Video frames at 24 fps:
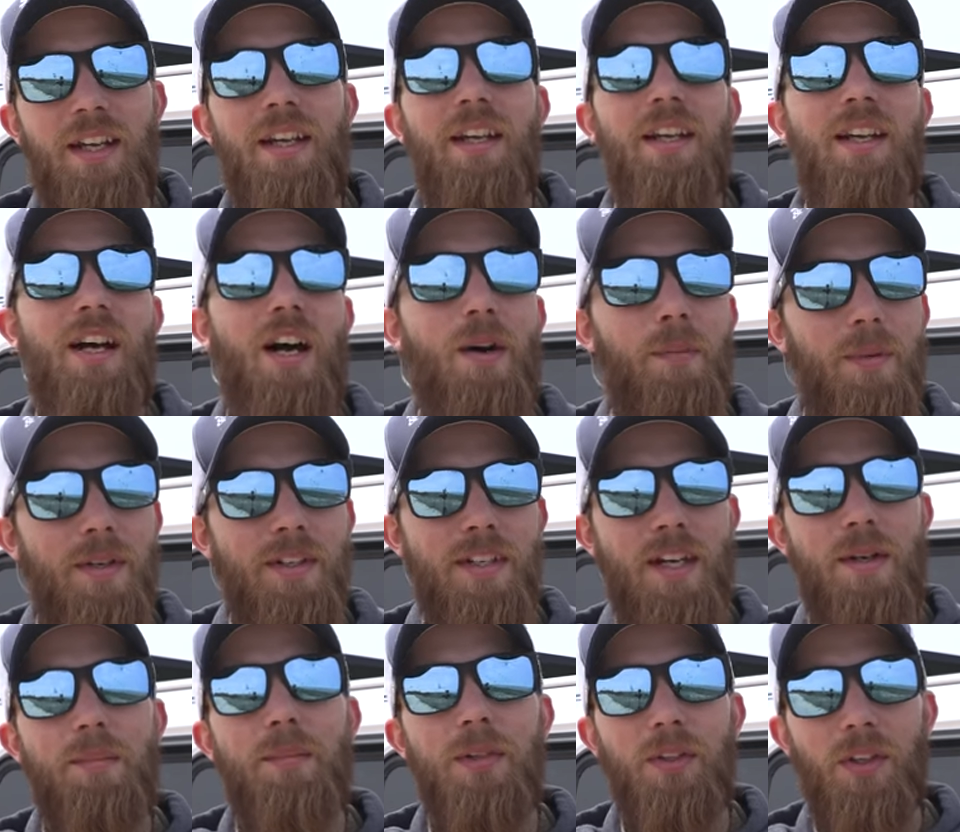Comment
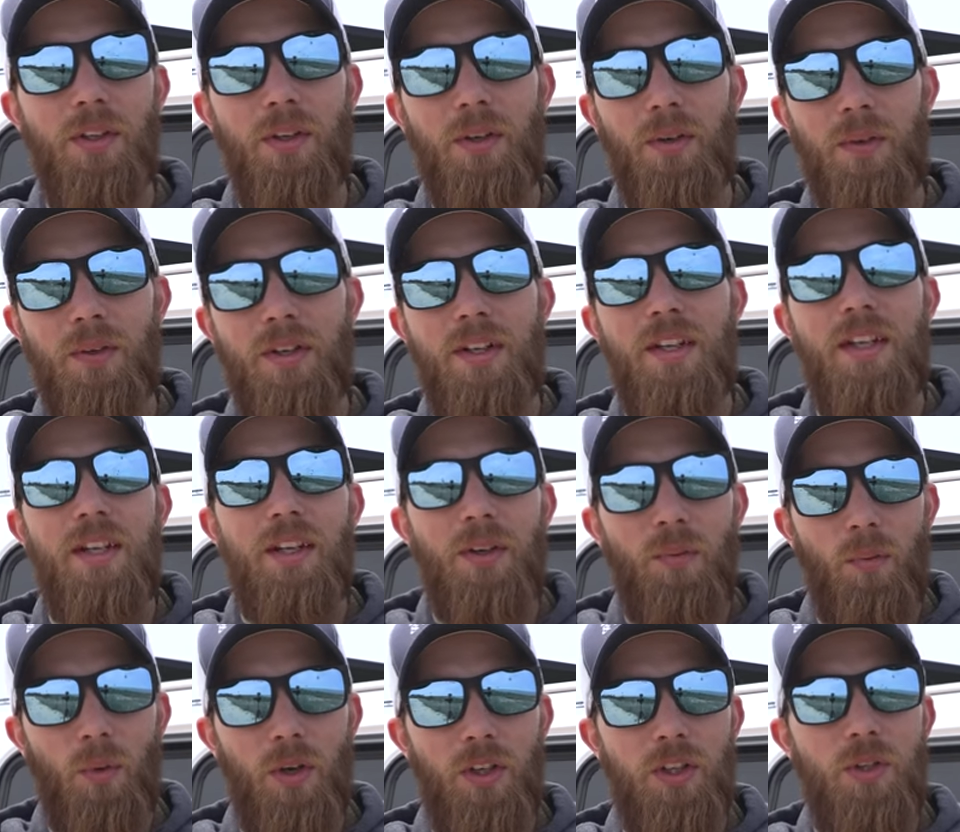down below
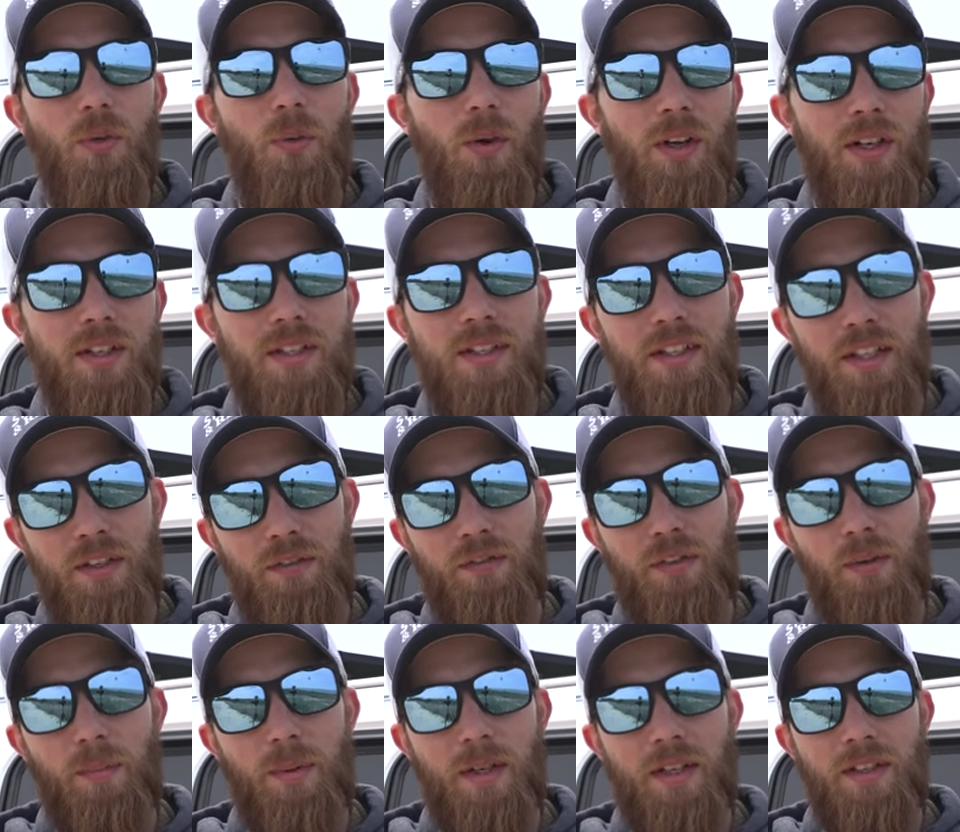what you want to see
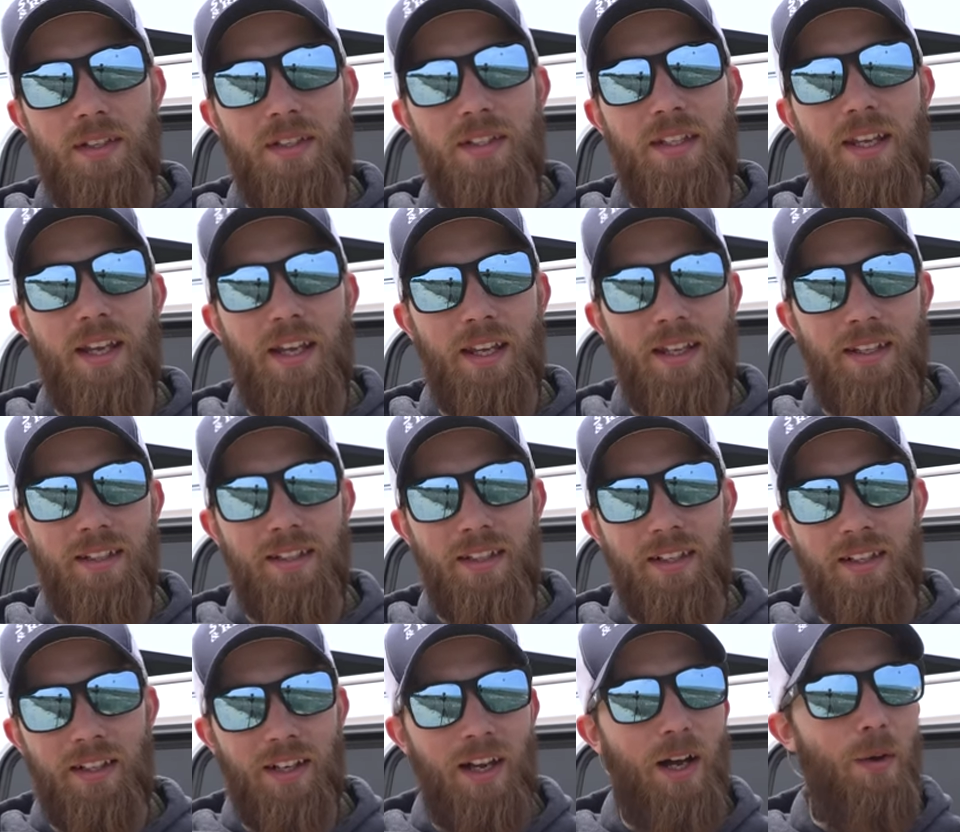from us, and
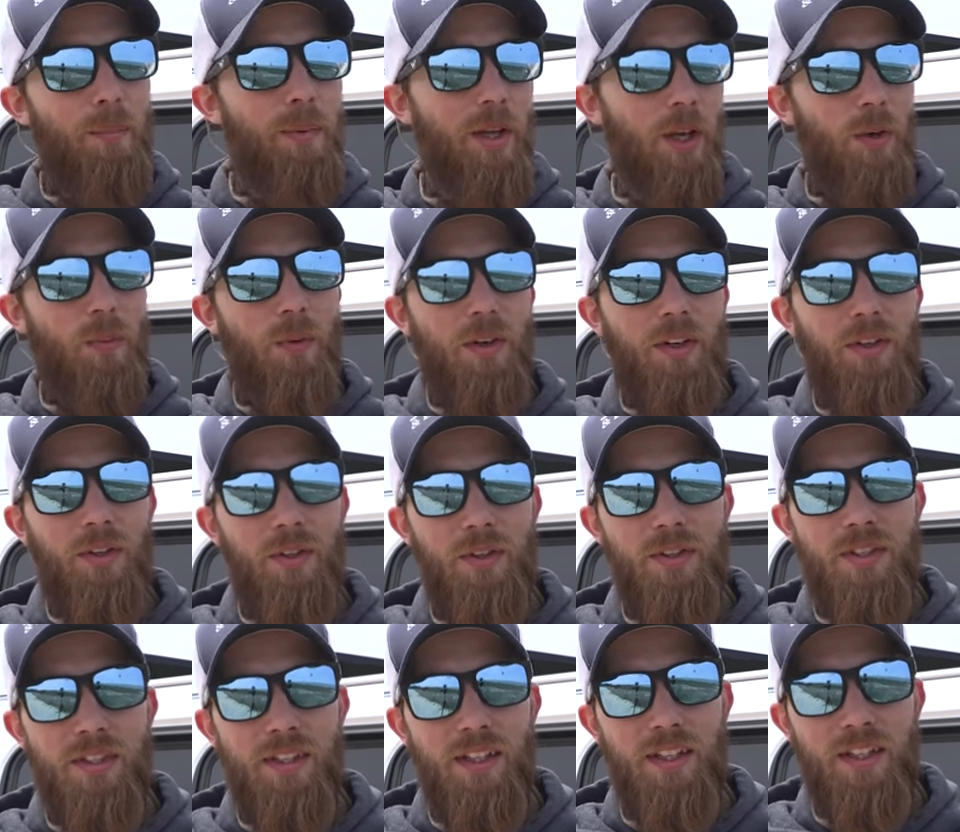I'll pick one of
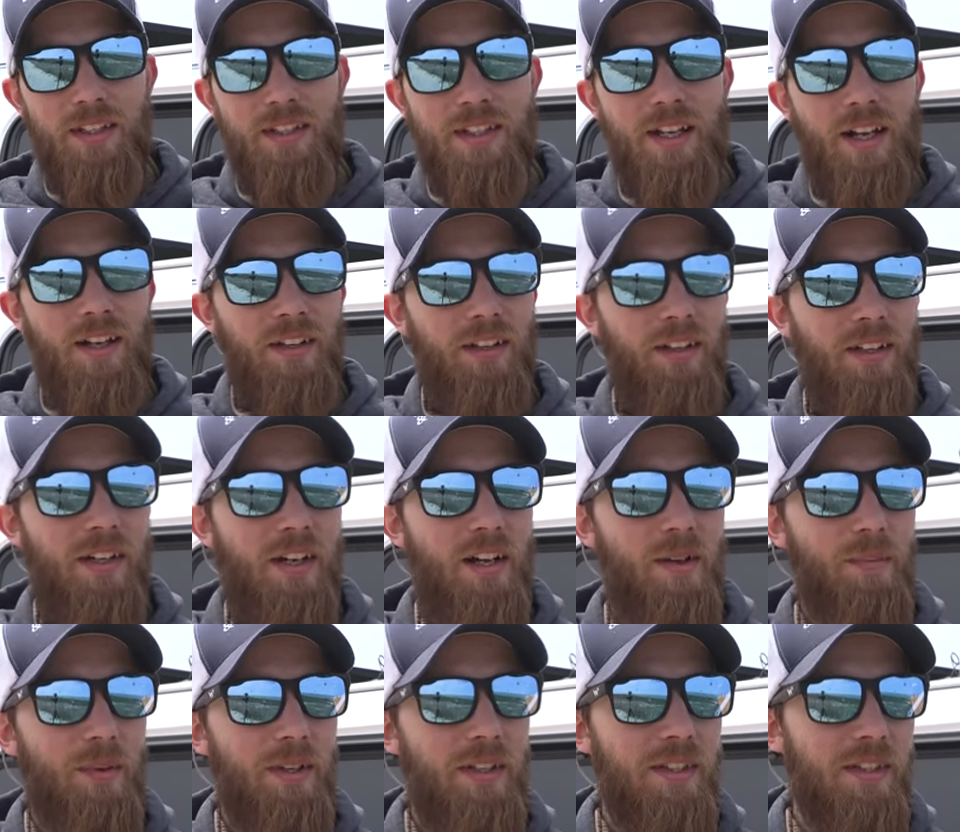those things down in the
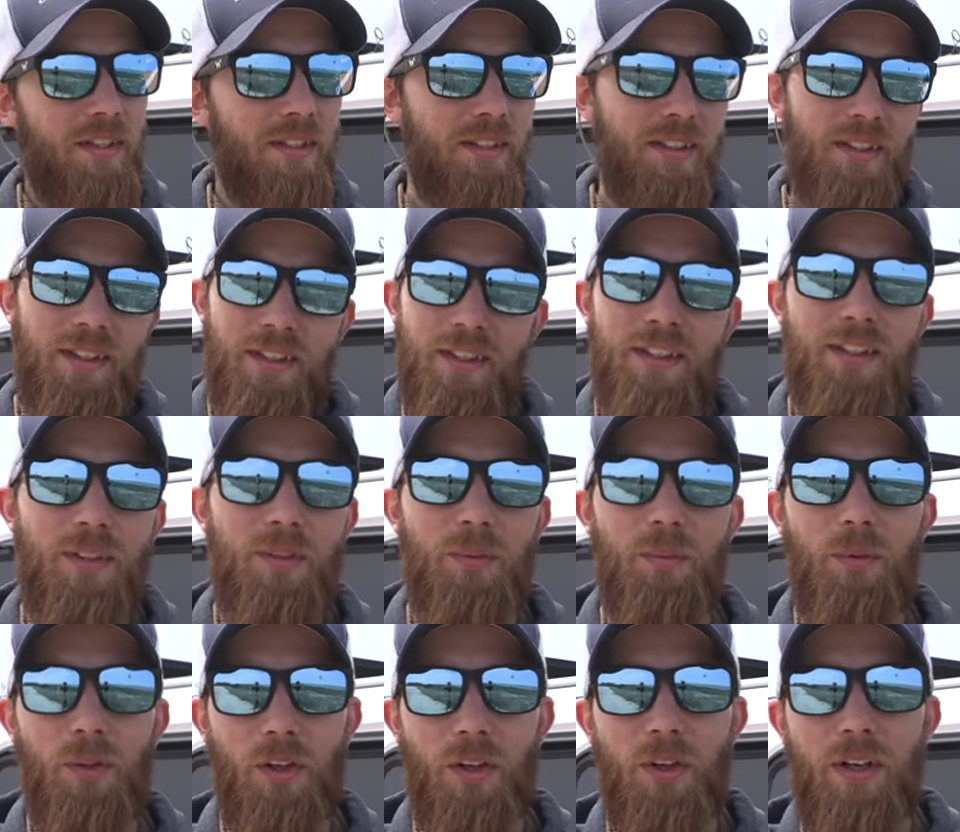comments and
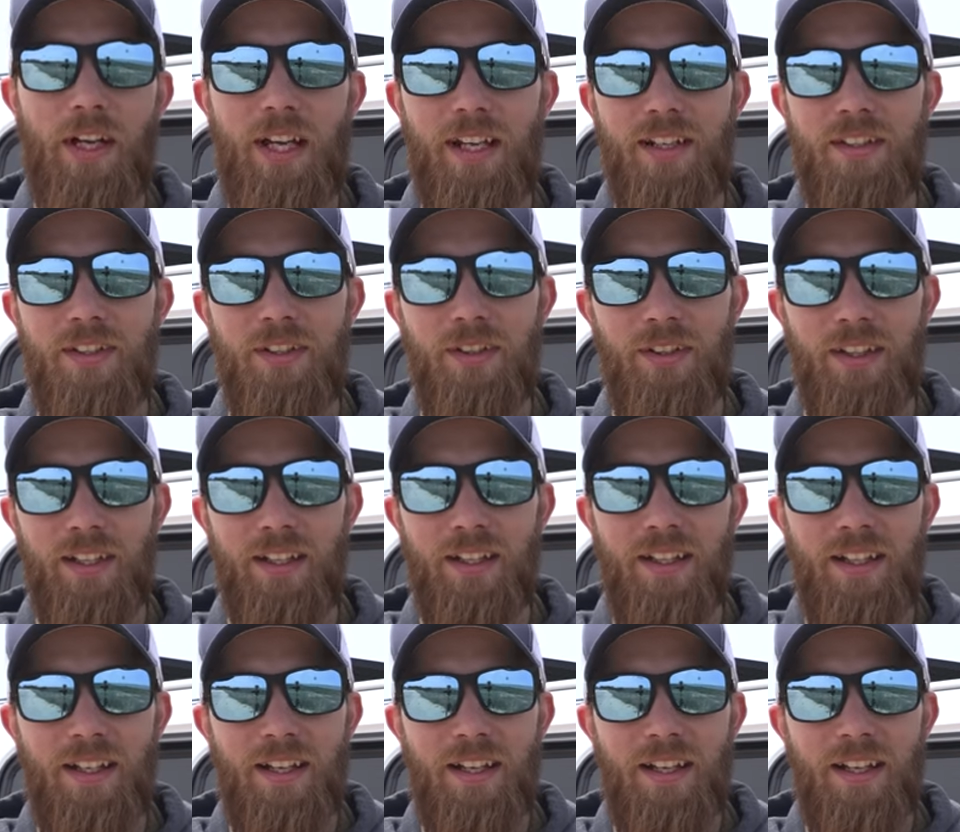we'll go ahead and do it.